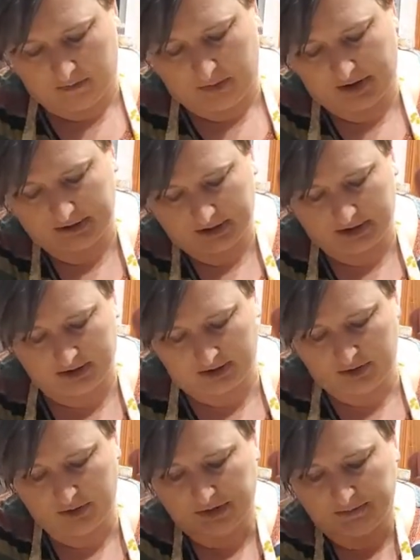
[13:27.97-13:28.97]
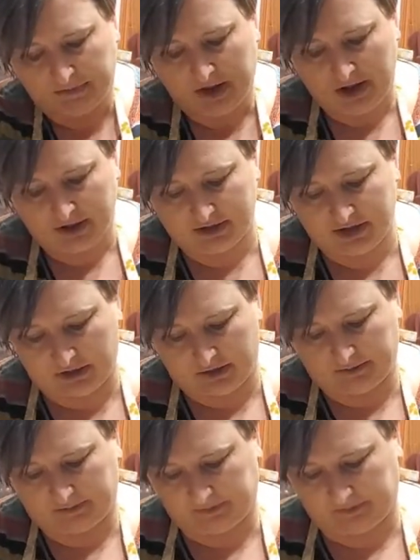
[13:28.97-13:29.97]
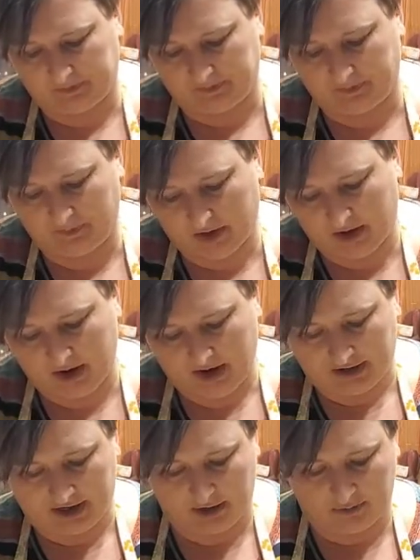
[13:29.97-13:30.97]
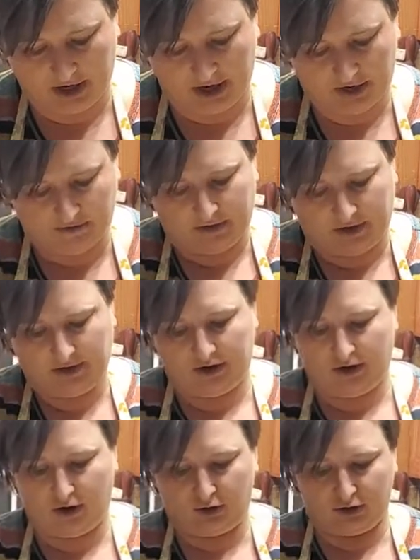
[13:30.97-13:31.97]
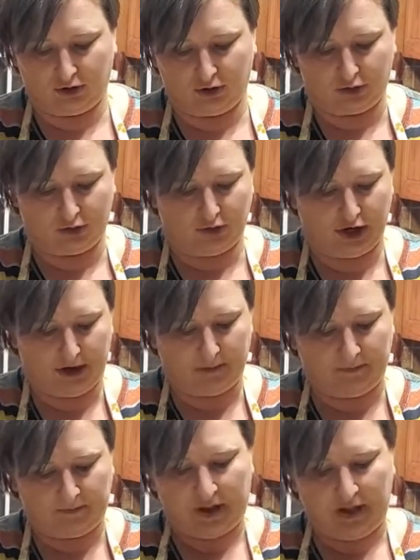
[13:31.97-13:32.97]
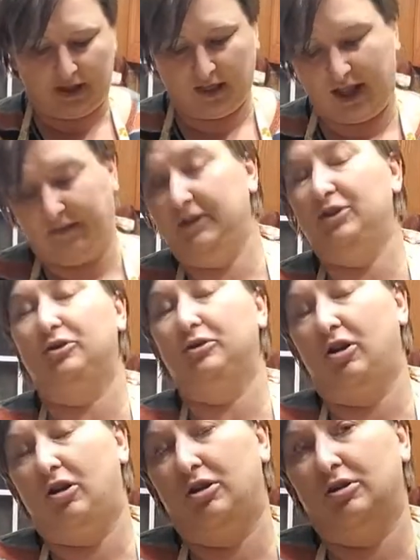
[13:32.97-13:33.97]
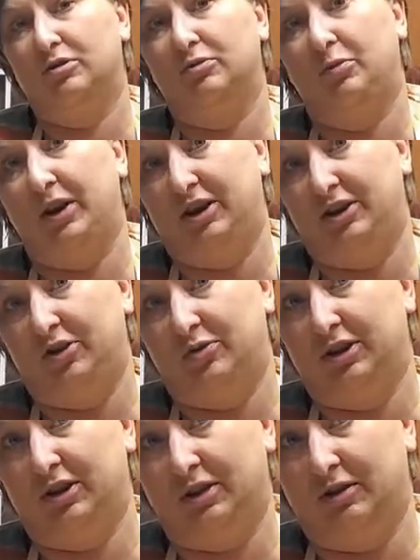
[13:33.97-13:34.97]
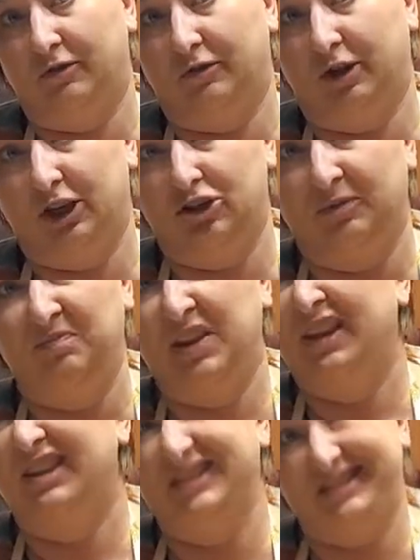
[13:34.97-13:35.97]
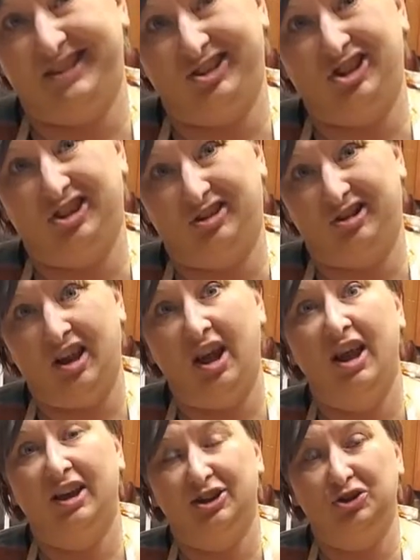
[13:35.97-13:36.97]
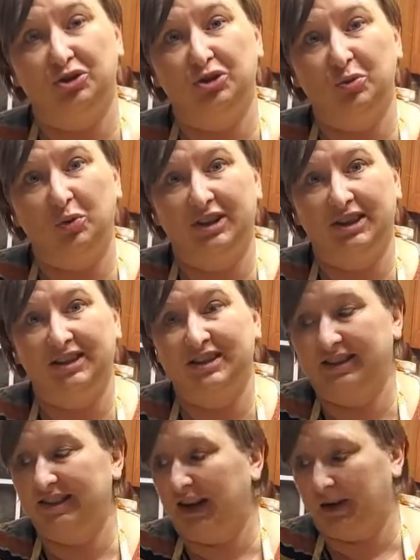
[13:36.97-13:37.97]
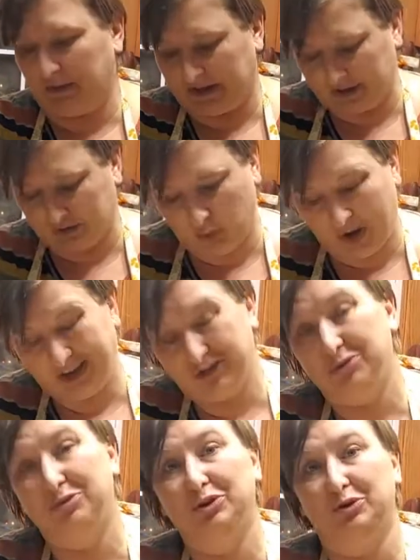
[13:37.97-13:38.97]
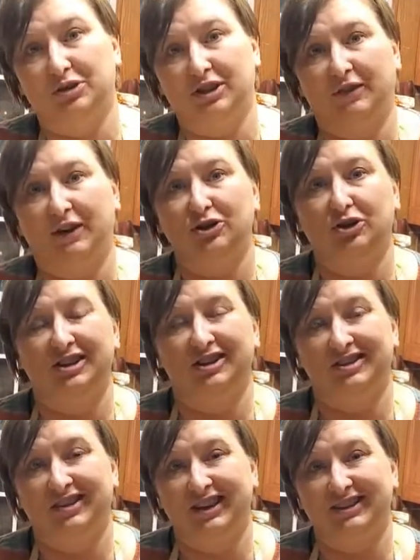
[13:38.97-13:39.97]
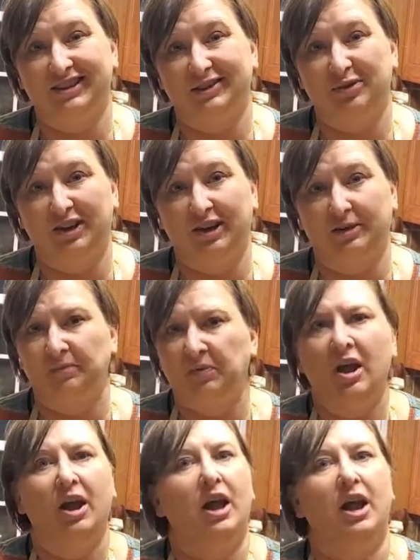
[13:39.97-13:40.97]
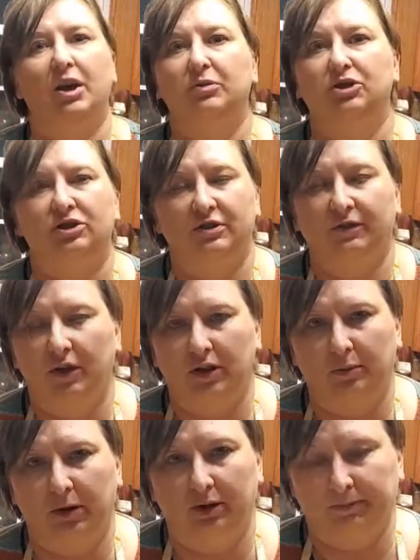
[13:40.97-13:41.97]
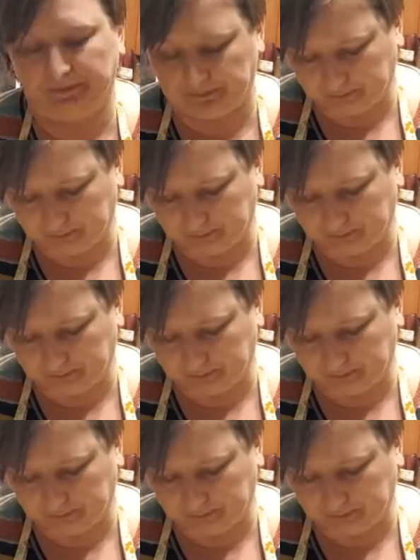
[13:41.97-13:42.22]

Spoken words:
But okay, so now we have our Earl Grey lavender log ready to go in the fridge. Needs to chill because you do want this to set up. It is way too loose. If I tried to slice this right now, it would just fall apart.